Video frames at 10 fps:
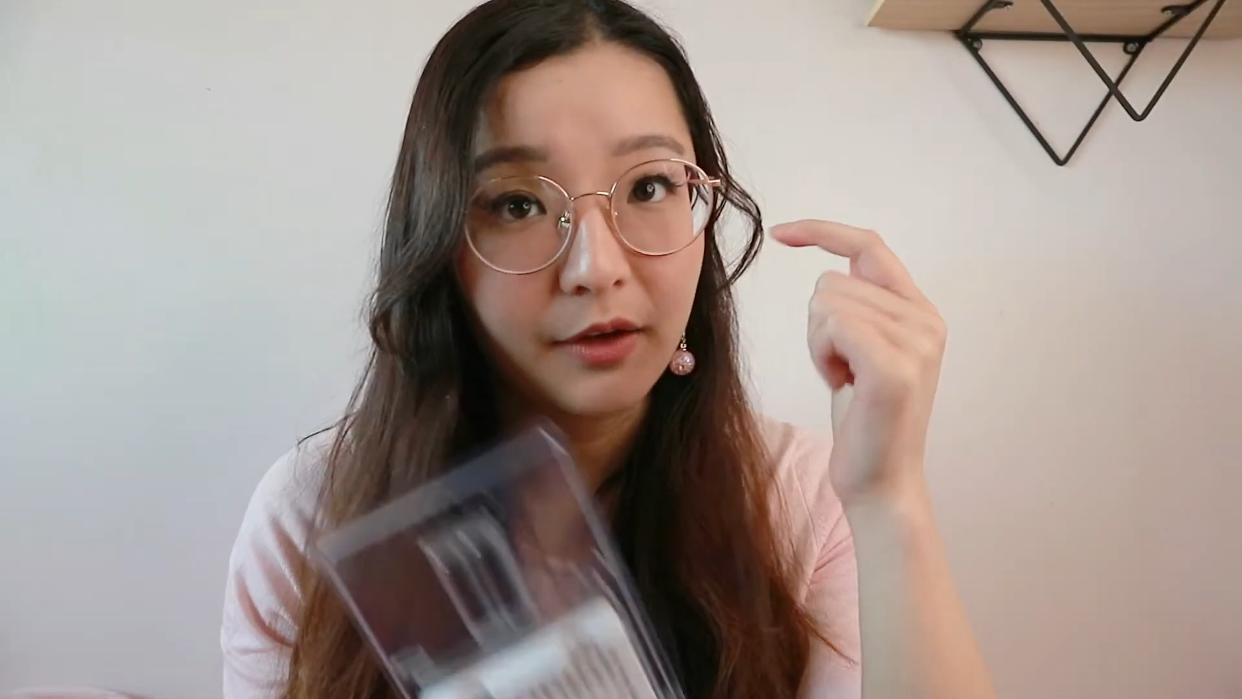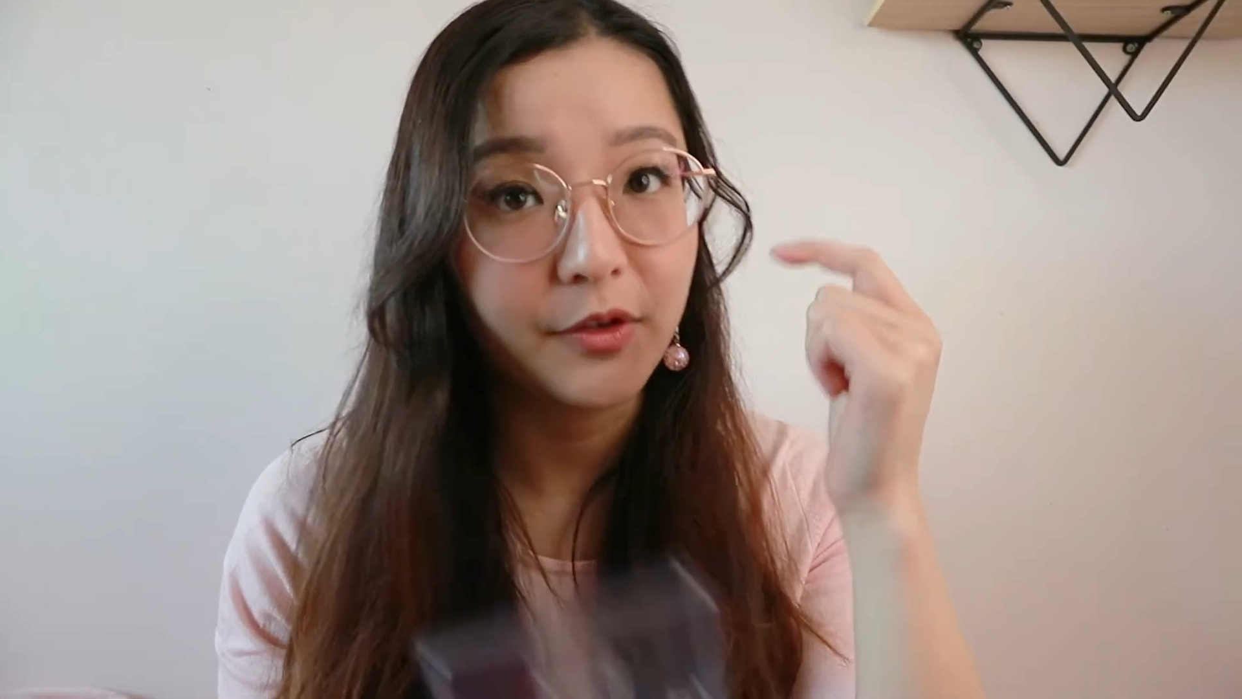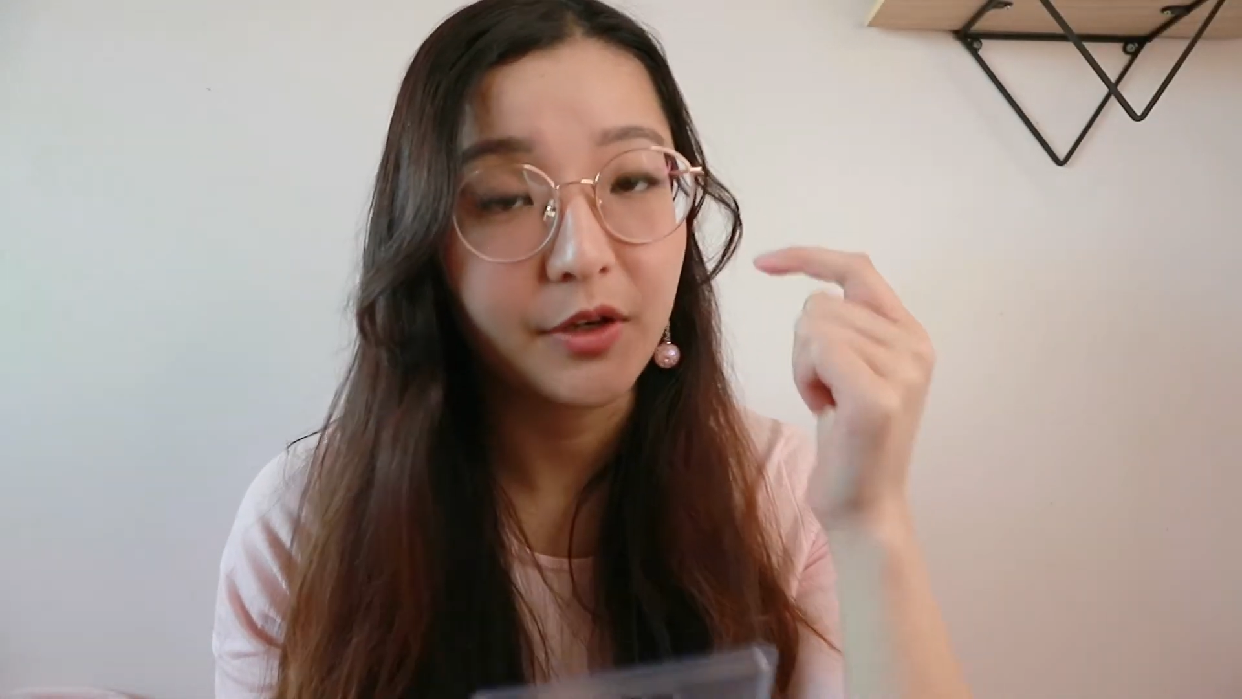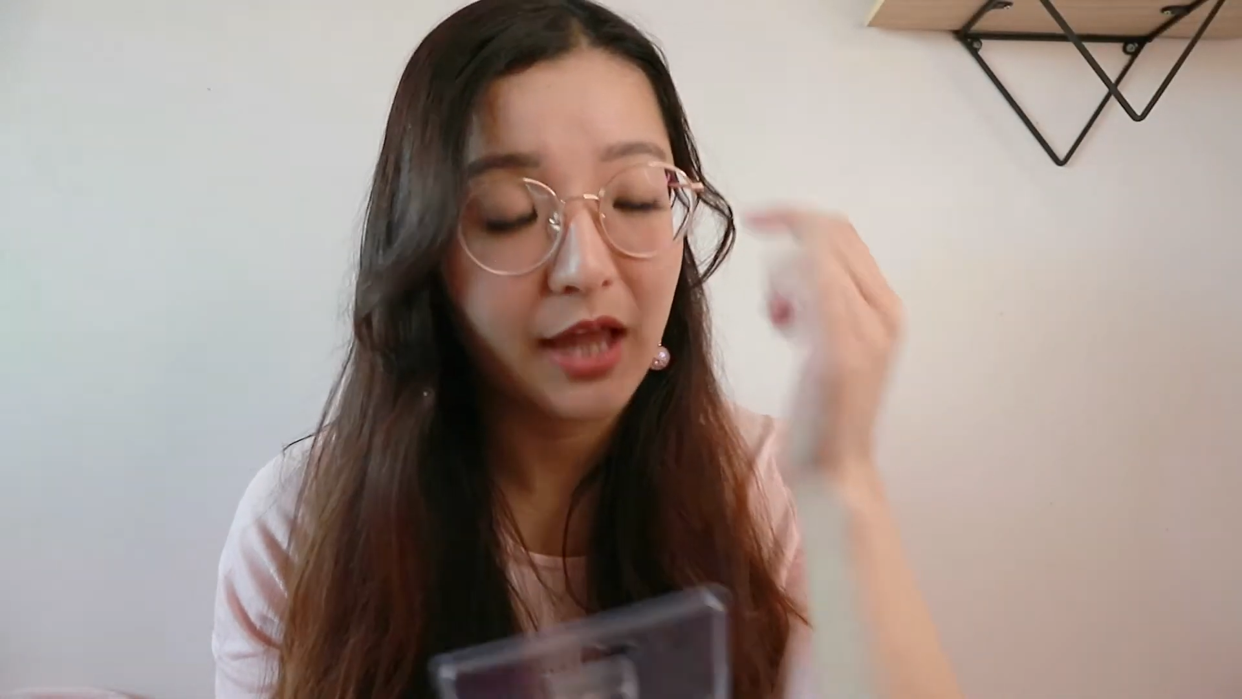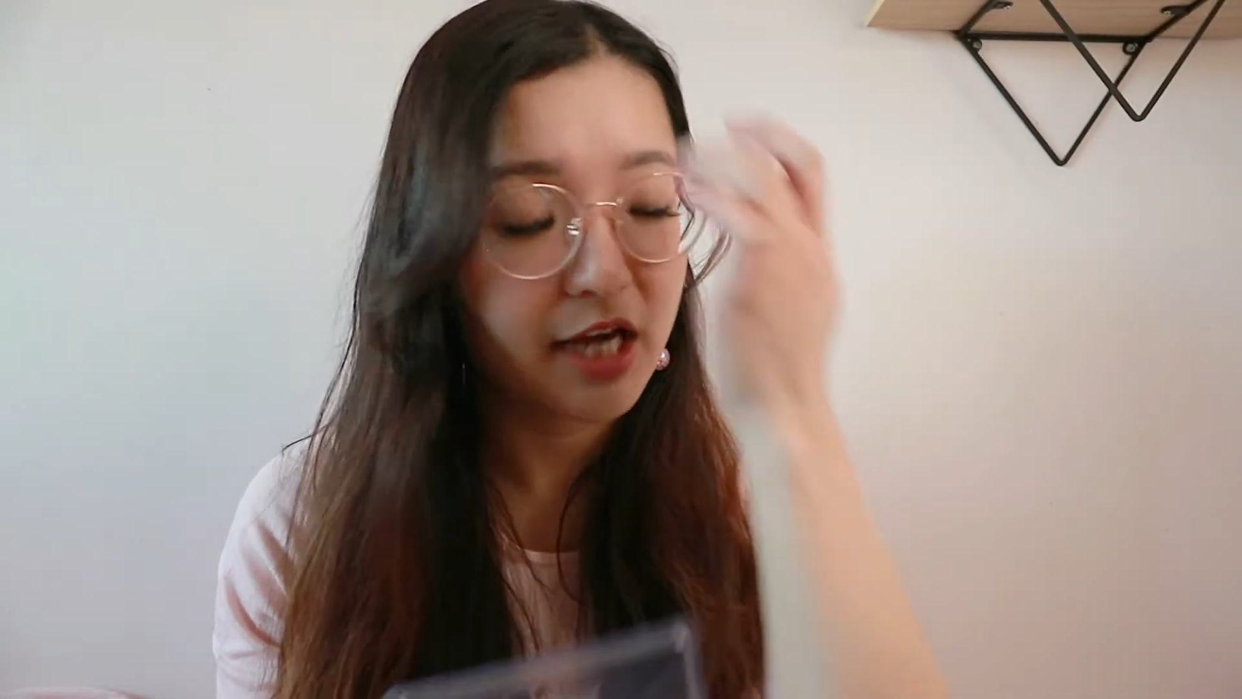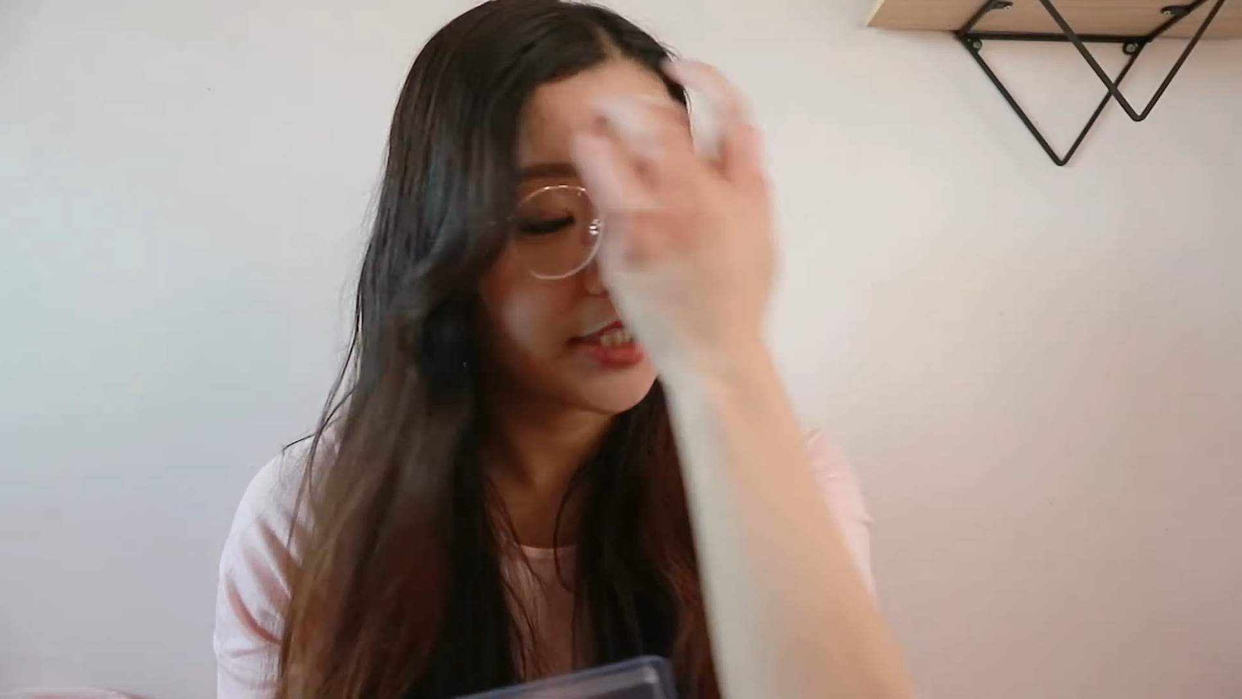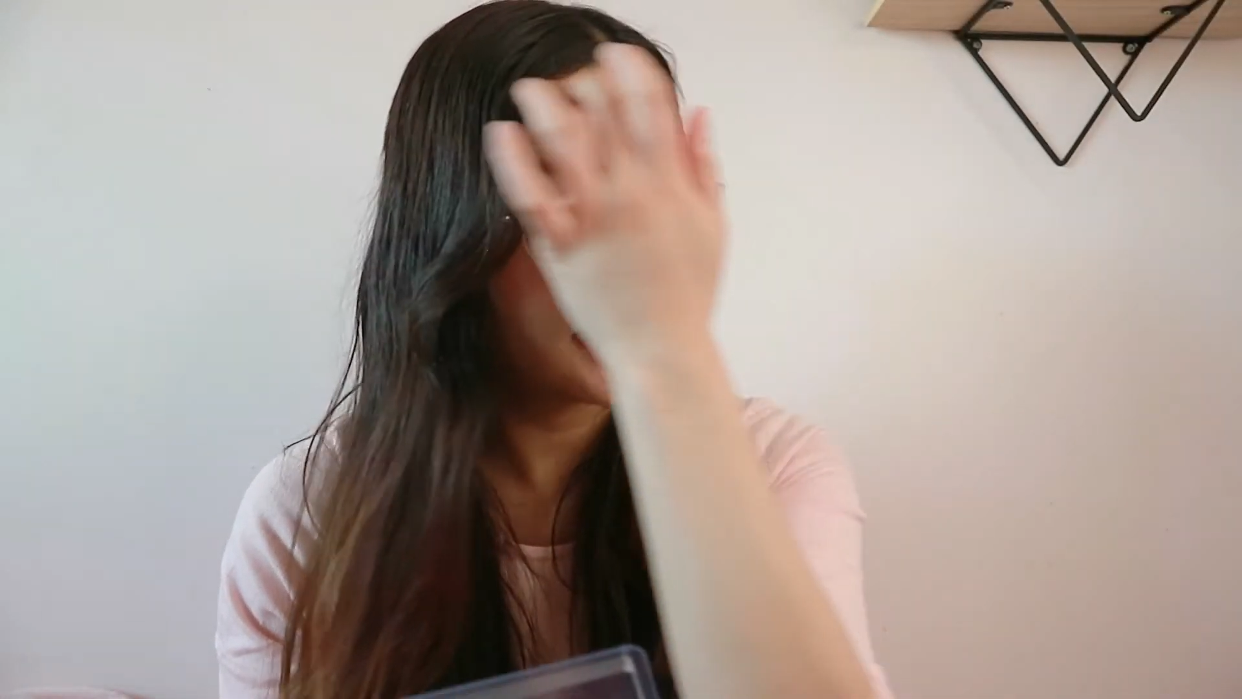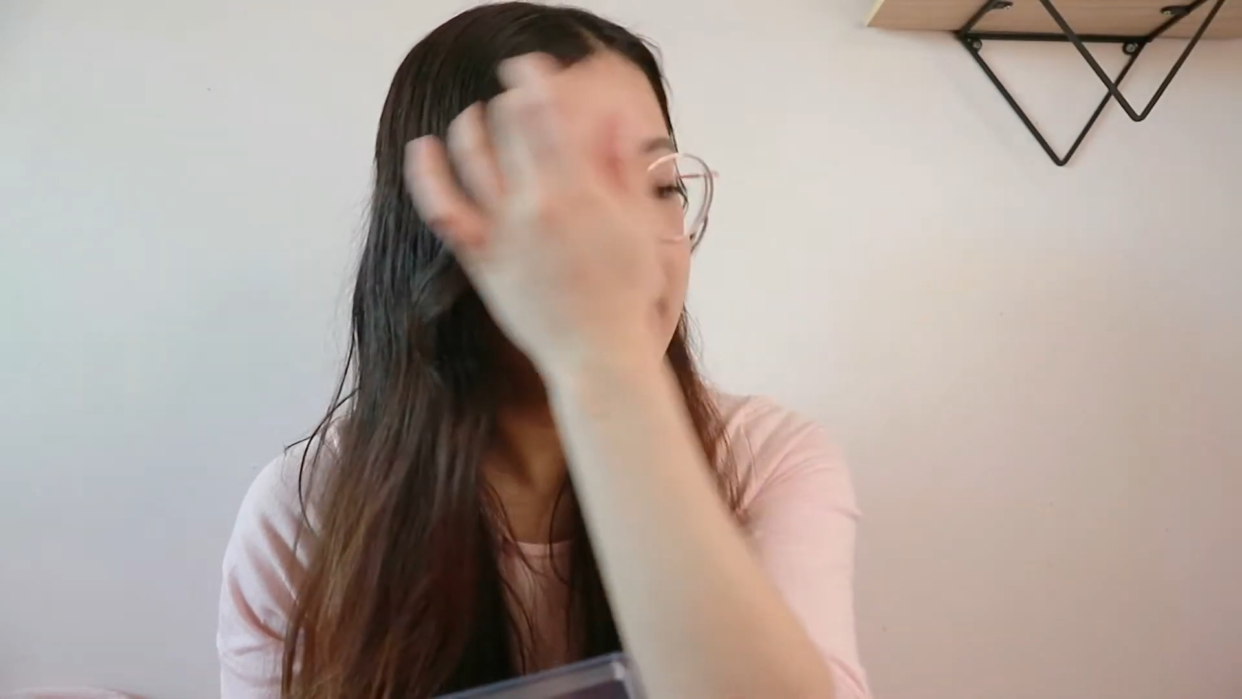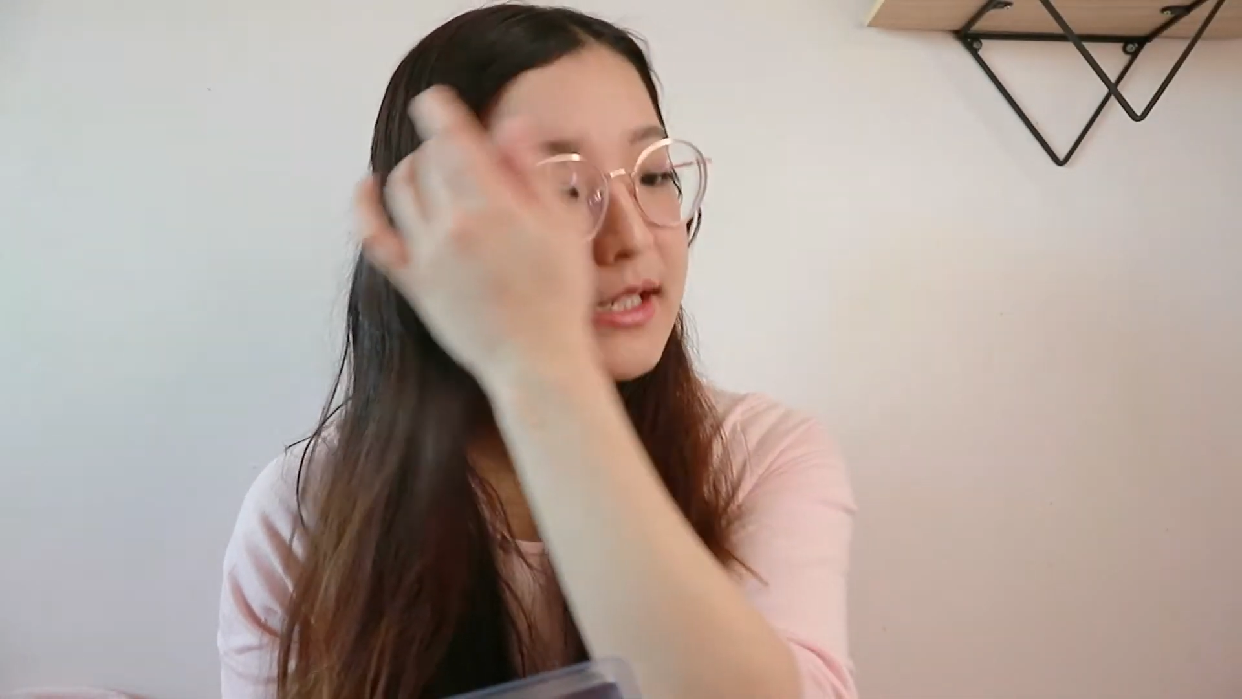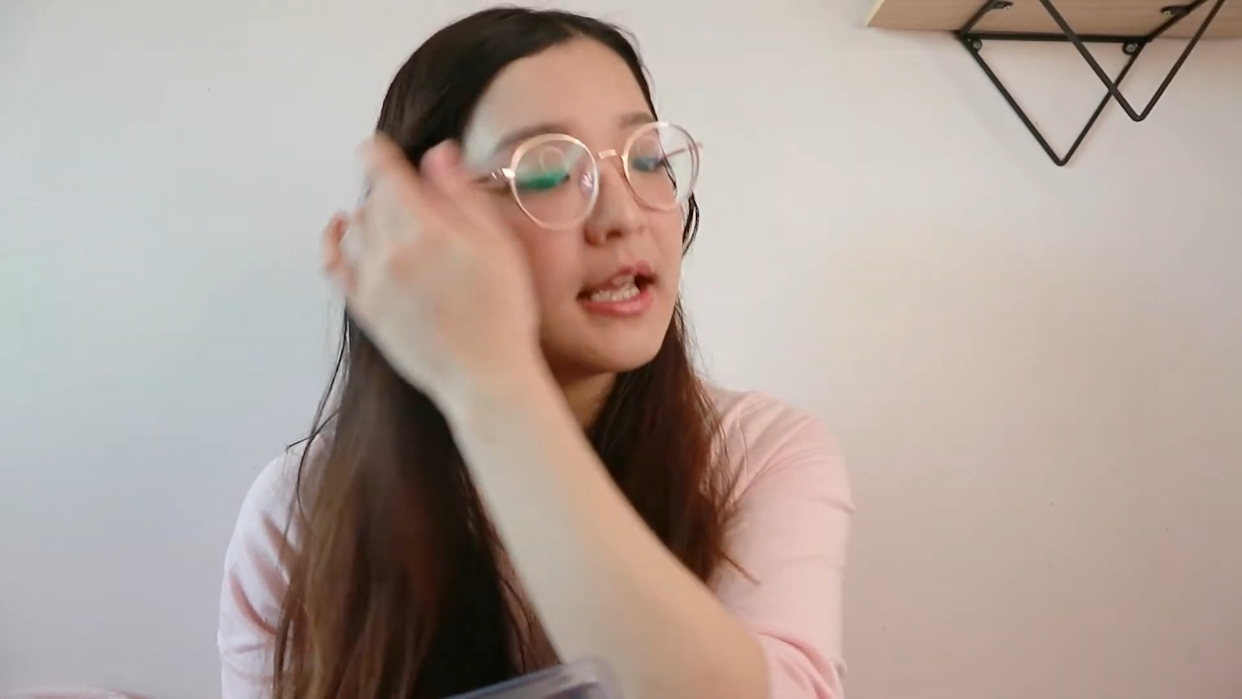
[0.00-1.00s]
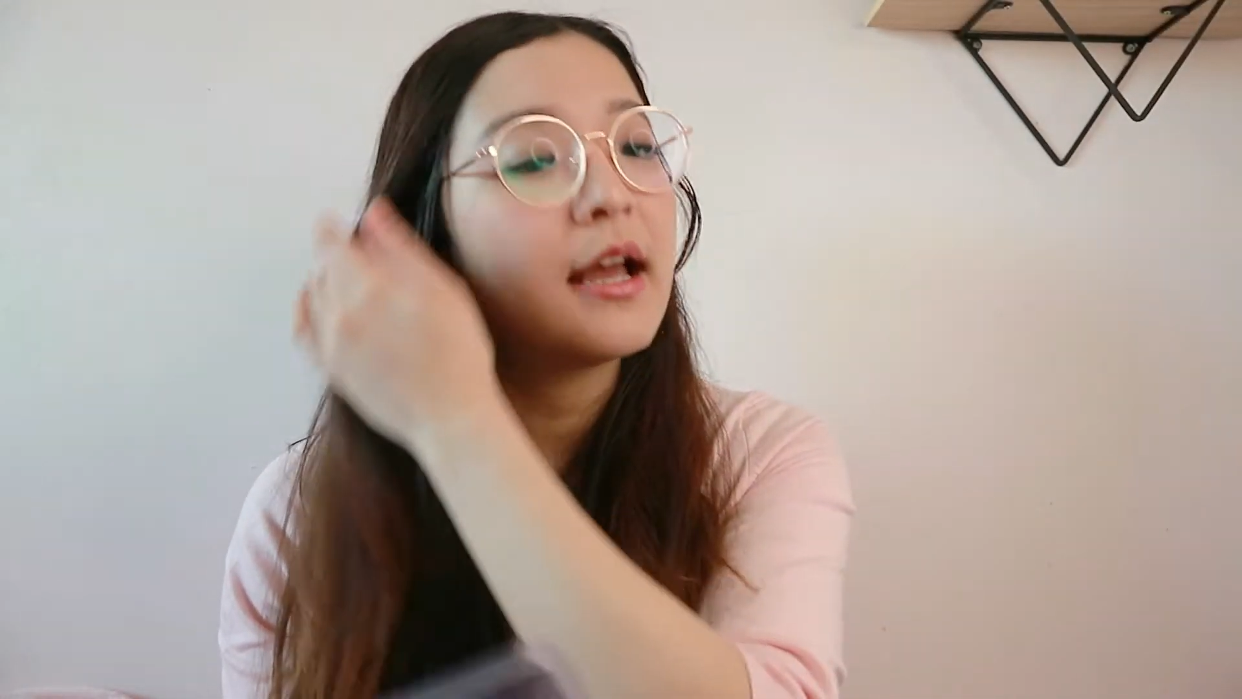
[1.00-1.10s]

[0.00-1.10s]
of your lashes.